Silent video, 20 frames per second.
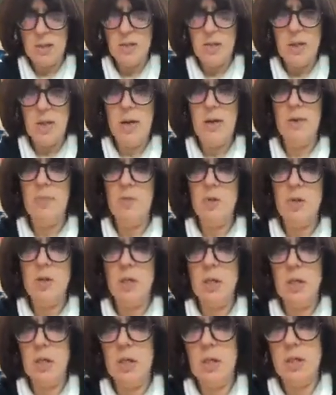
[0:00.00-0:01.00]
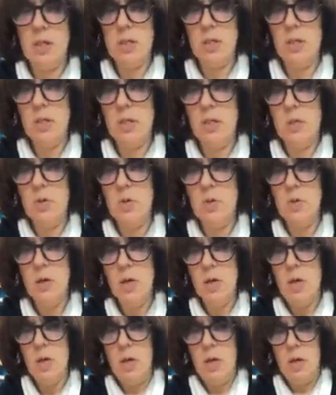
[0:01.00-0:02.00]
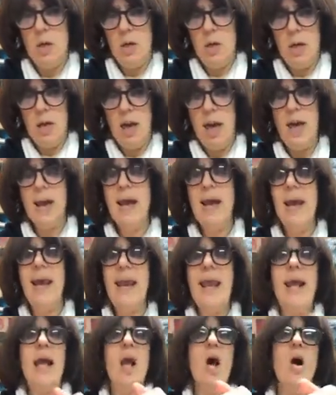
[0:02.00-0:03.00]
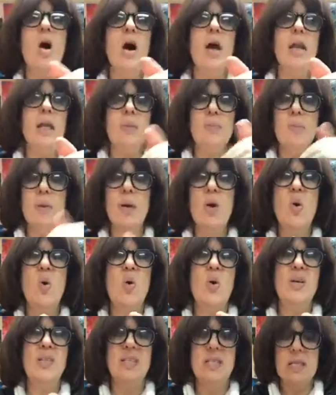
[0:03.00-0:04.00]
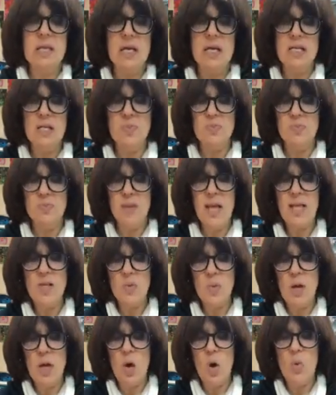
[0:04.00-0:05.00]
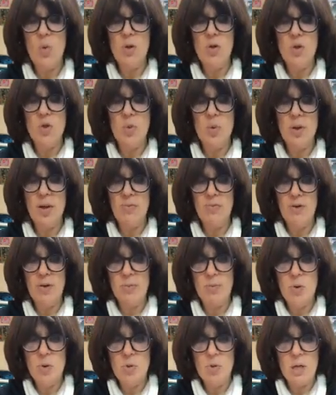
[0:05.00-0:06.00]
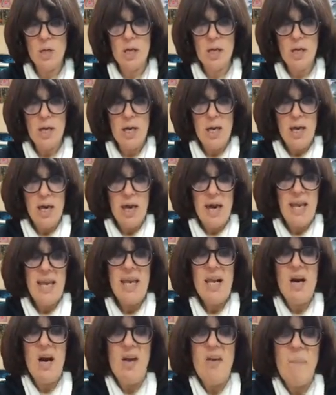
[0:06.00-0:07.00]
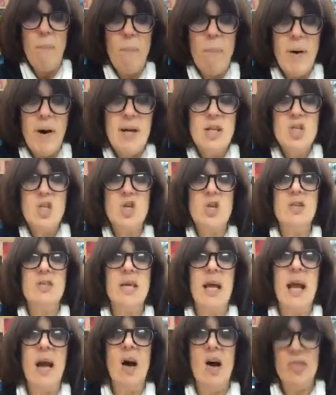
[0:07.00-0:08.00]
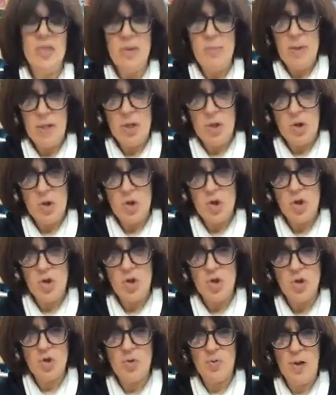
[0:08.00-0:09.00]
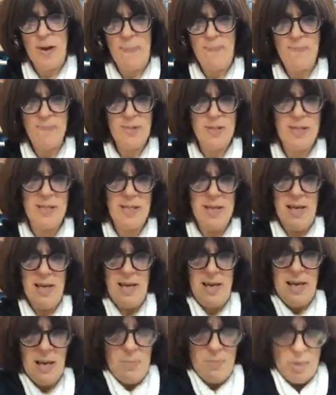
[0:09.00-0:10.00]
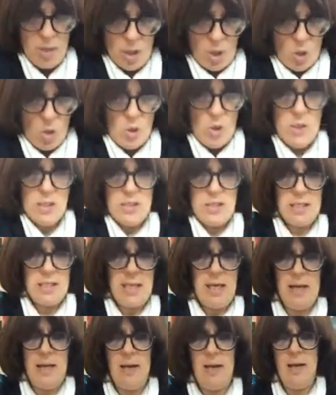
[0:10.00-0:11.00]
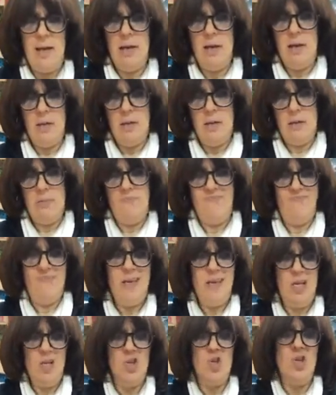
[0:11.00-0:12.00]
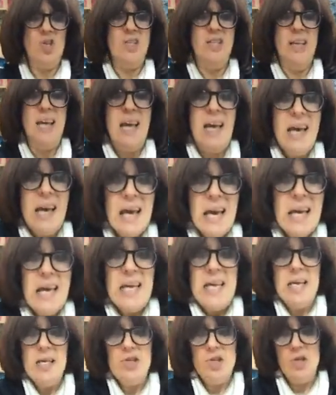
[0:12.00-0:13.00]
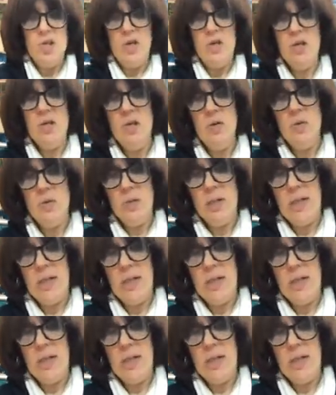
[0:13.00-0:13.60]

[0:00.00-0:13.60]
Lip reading: So now I'm just going to continue, and I cut it, because that's what I always do whenever I'm using any kind of punchers. I cut them into strips, because then it's just easier to use.